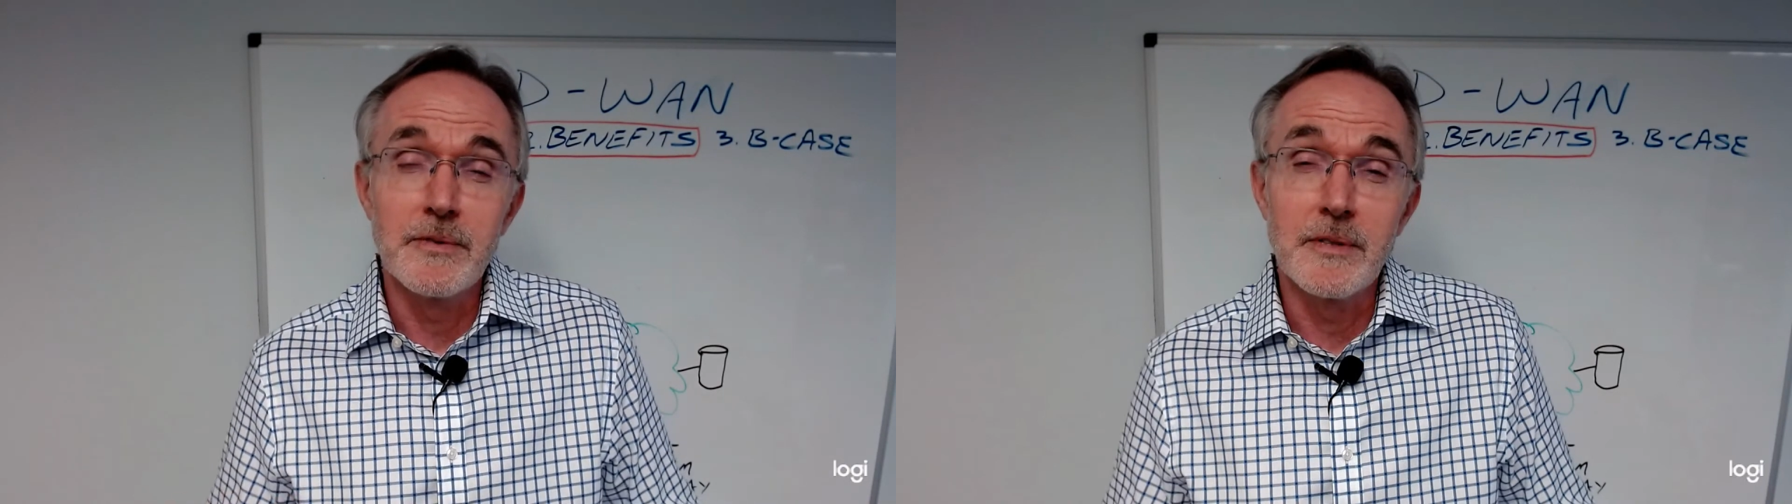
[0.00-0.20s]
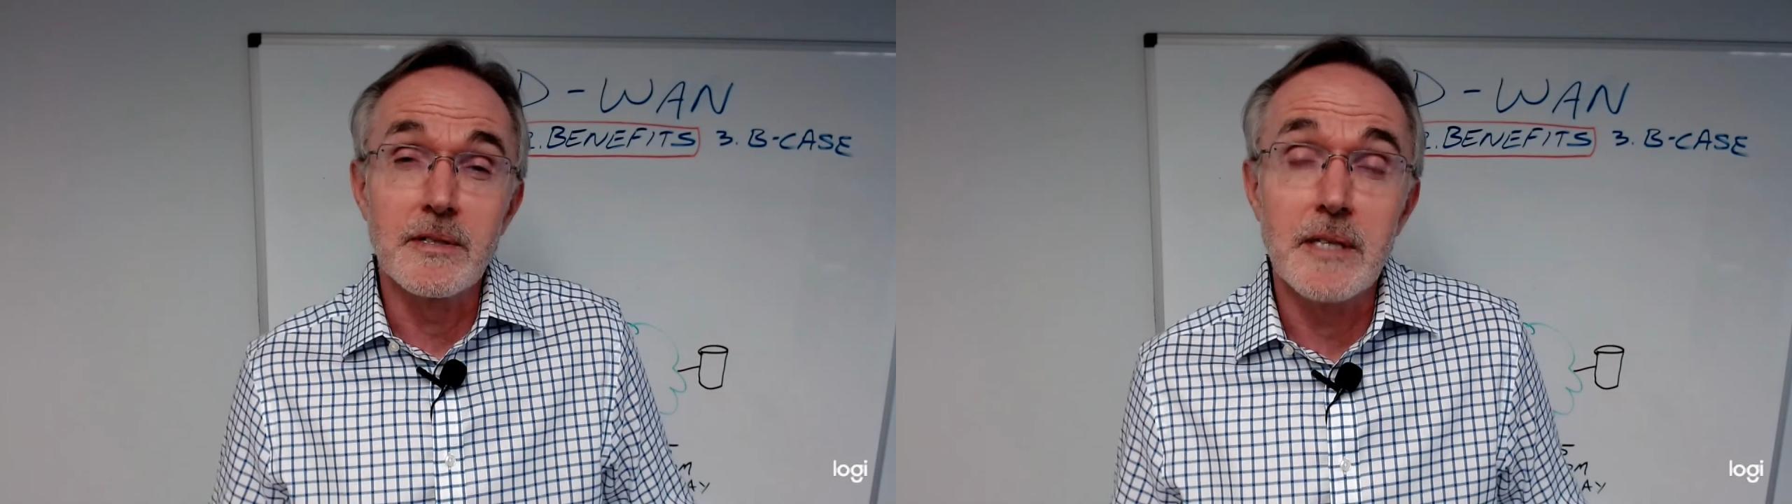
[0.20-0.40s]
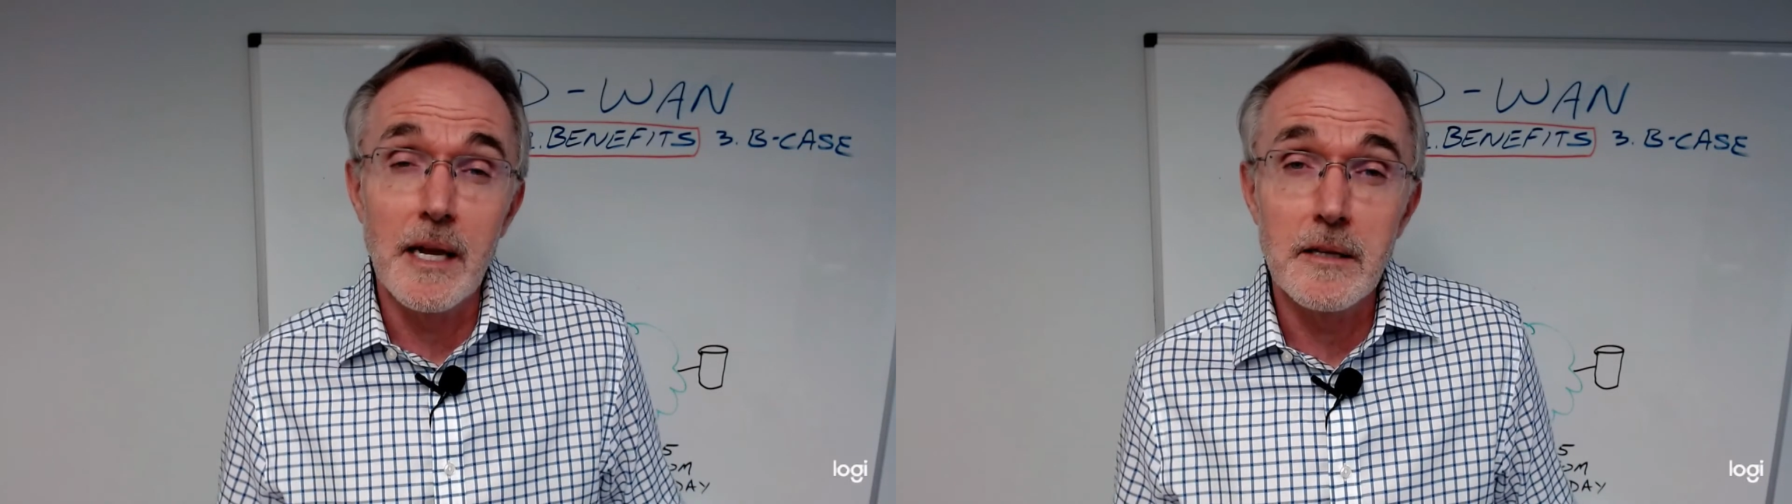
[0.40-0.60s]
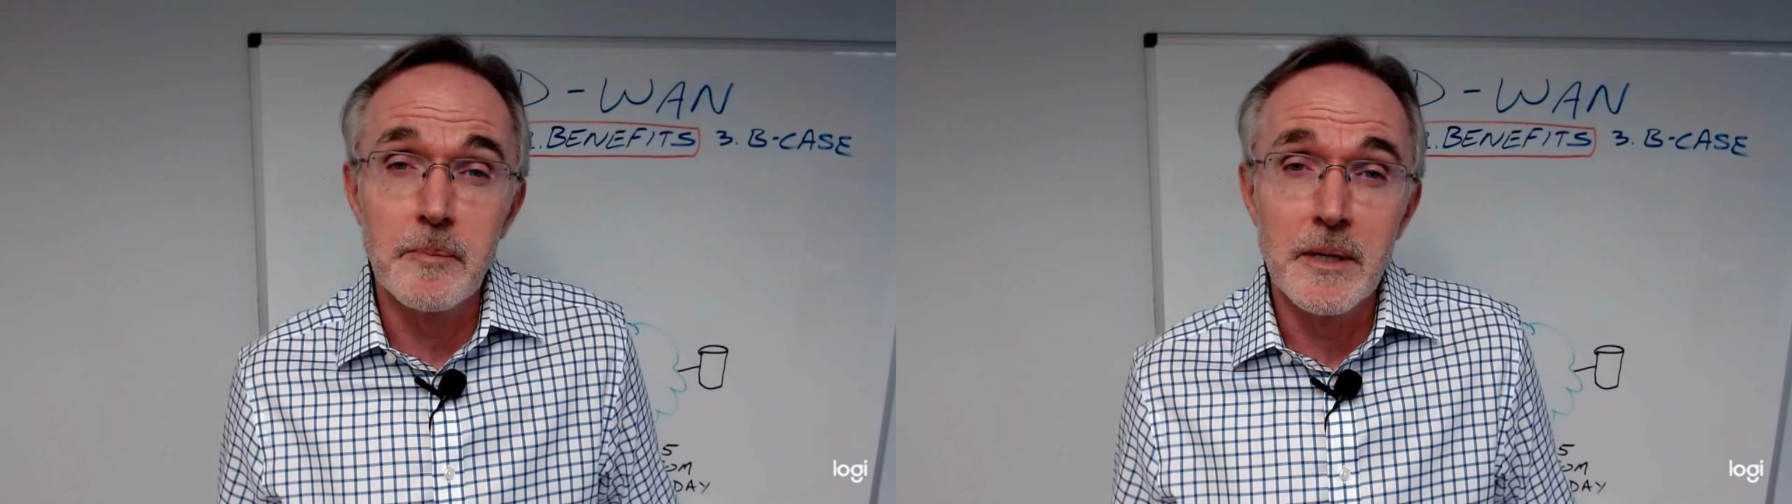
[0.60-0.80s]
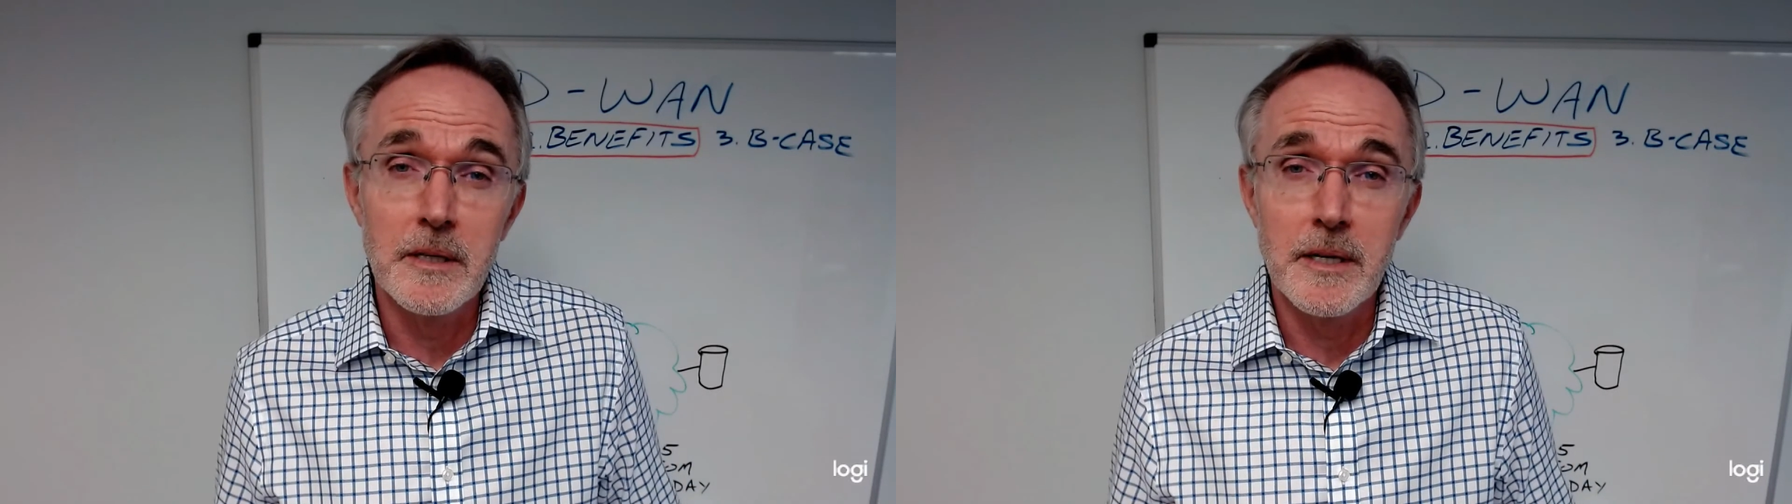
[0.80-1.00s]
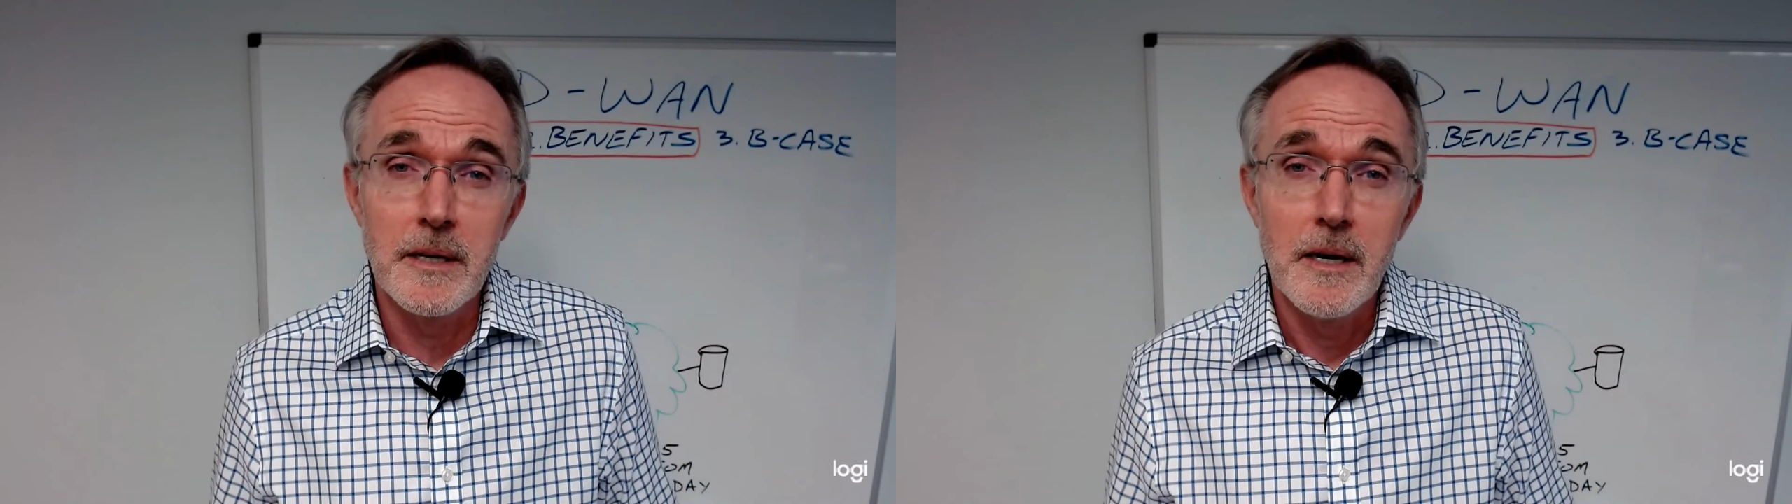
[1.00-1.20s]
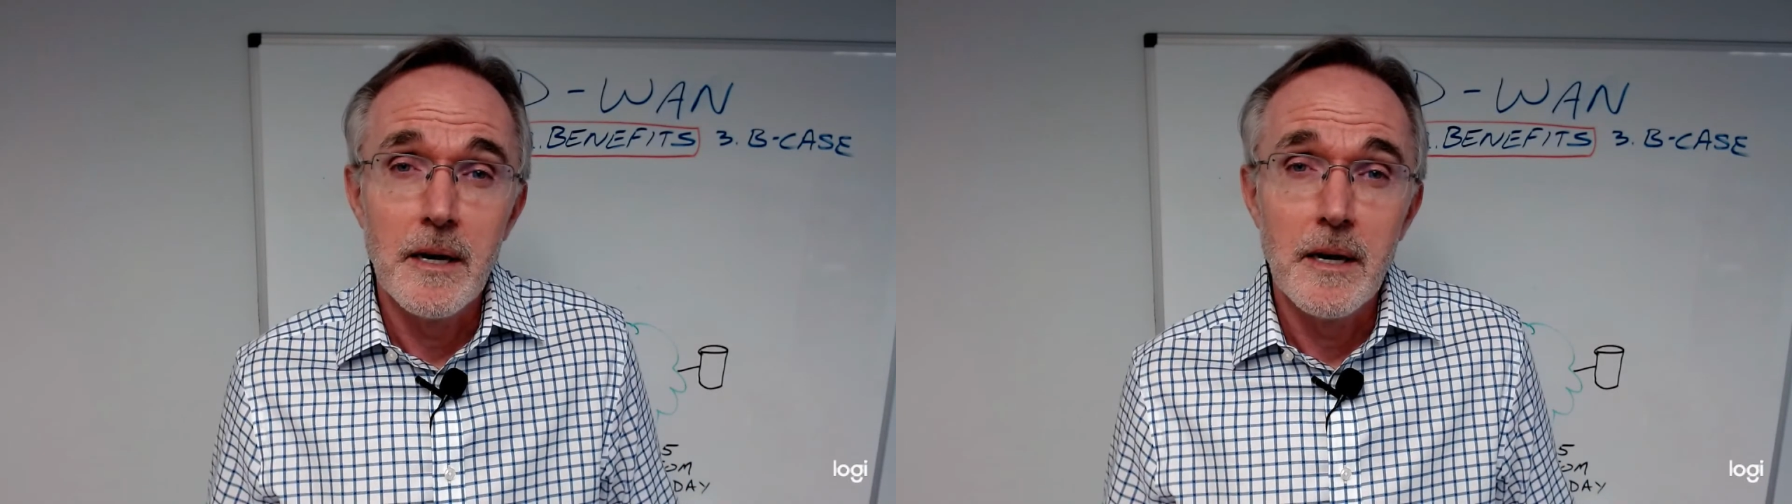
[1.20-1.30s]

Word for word: scalability